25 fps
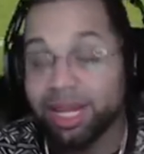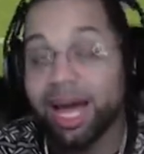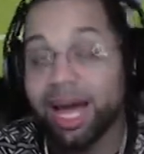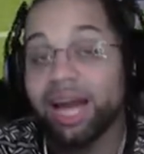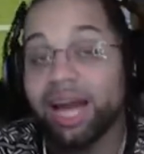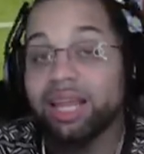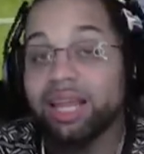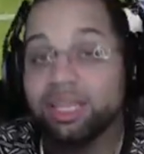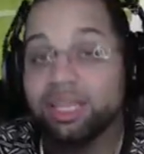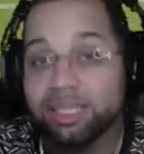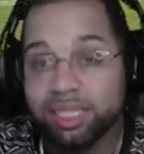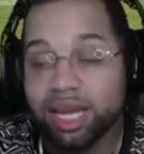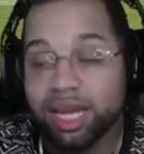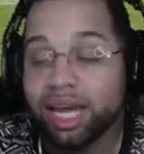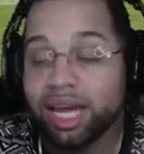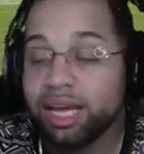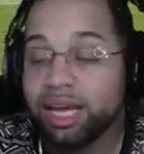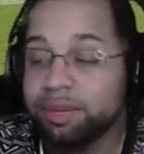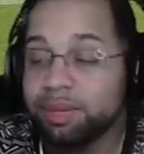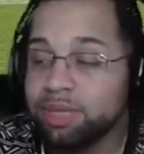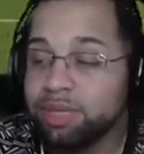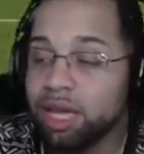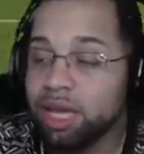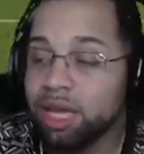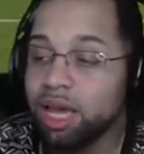But a lot of the
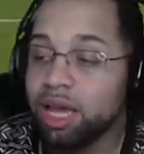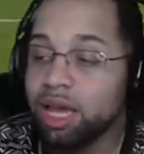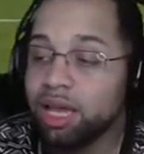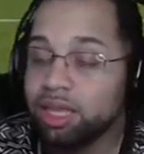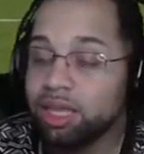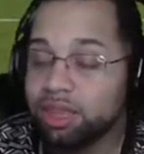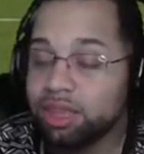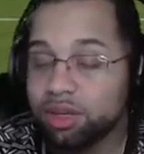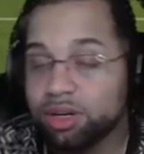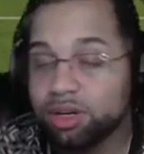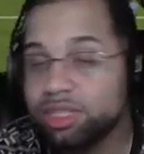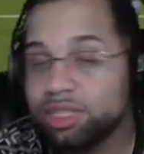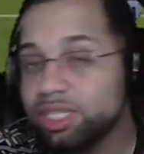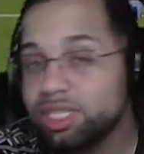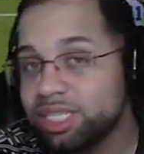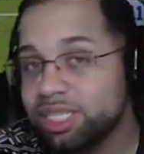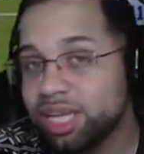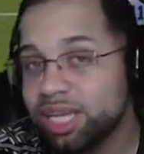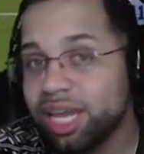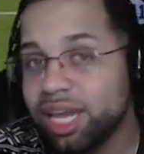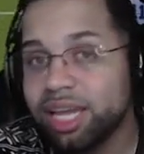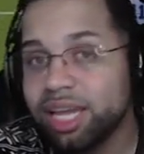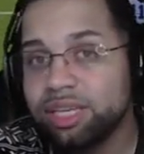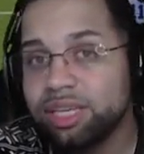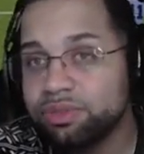times, there is
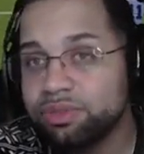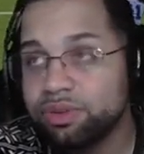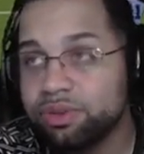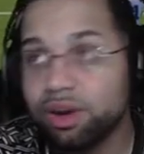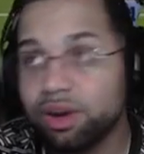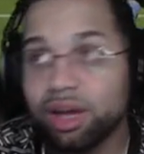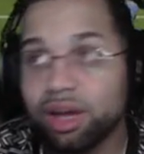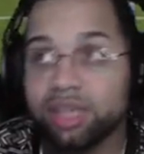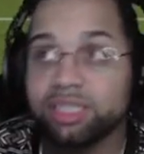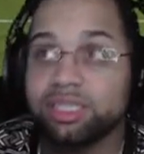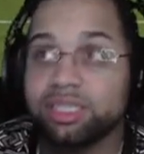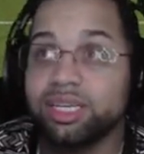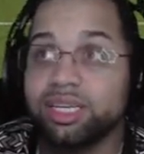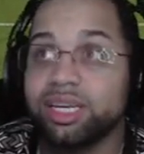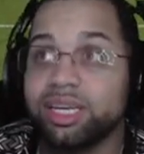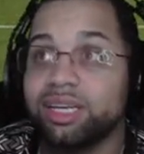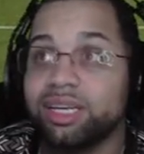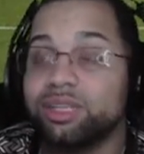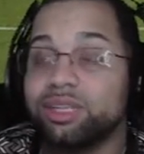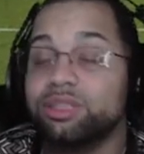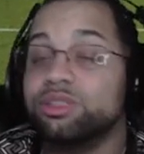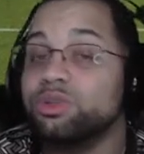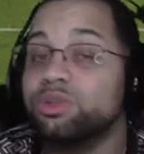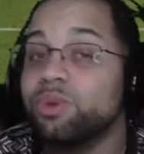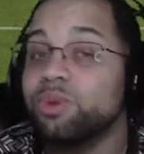a chance for us
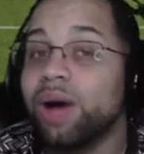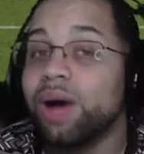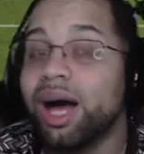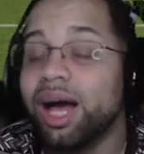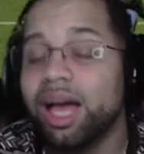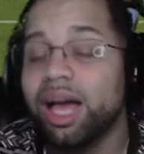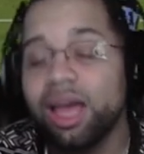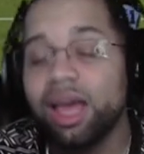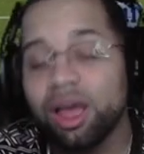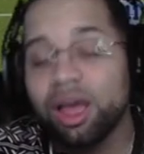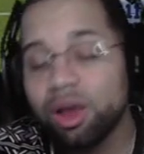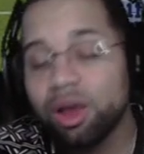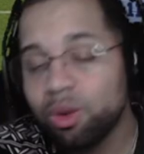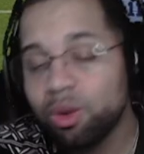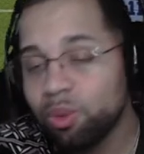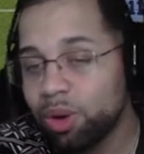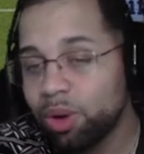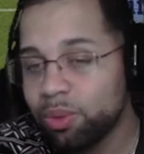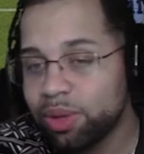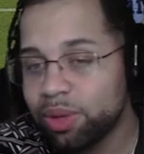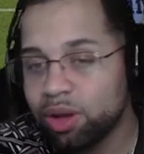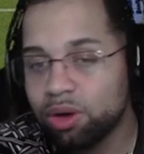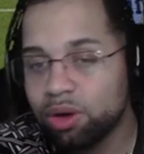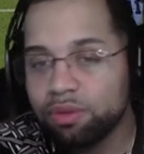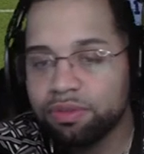to get a swat
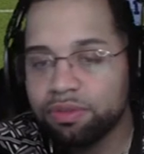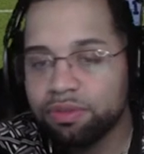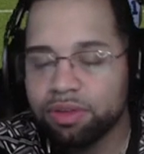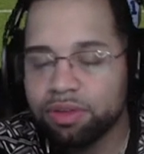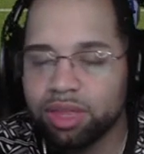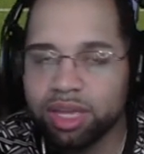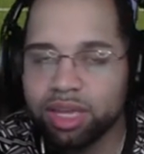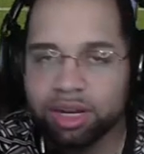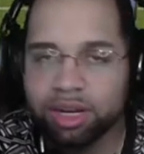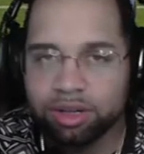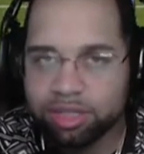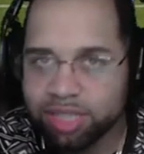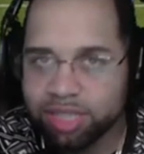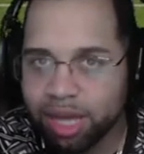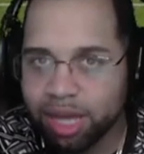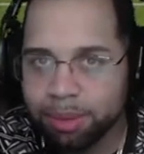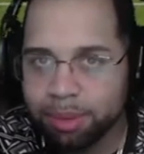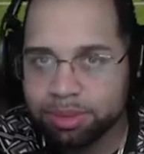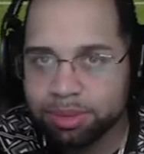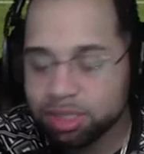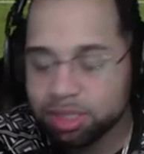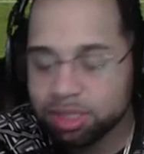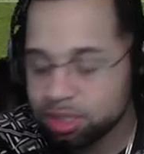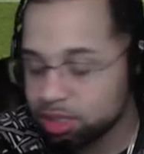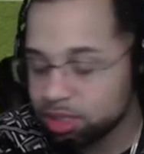while we go for the
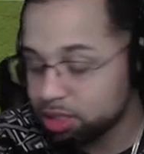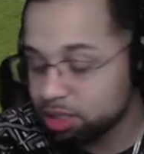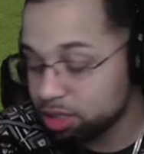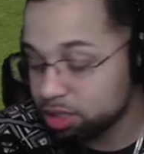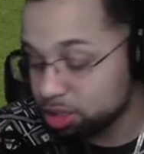interception.